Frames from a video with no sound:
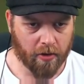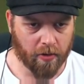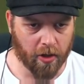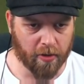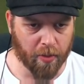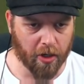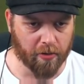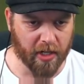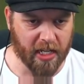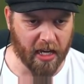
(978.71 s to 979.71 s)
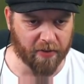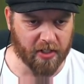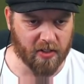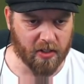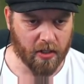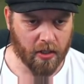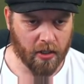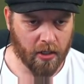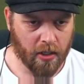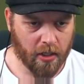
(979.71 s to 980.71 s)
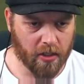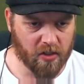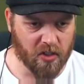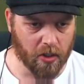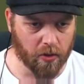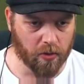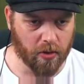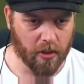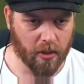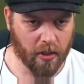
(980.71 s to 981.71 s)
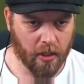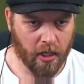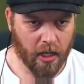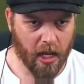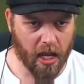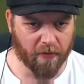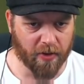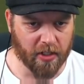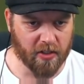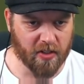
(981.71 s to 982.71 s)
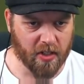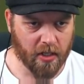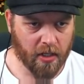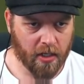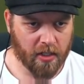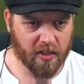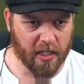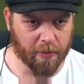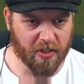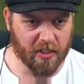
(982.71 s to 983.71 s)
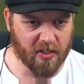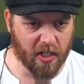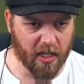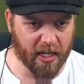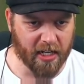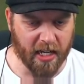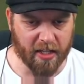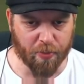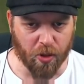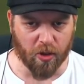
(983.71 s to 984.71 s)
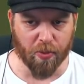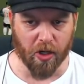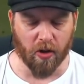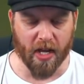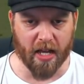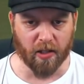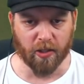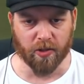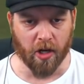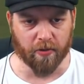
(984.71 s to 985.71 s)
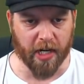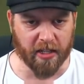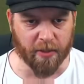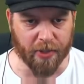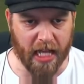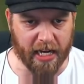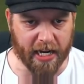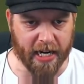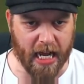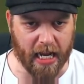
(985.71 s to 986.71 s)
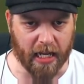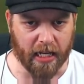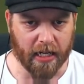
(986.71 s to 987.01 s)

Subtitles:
Rottenberg recovers. Kassoon. Evans. Slips inside. Another poor ball. Al Lowe not reading the play today.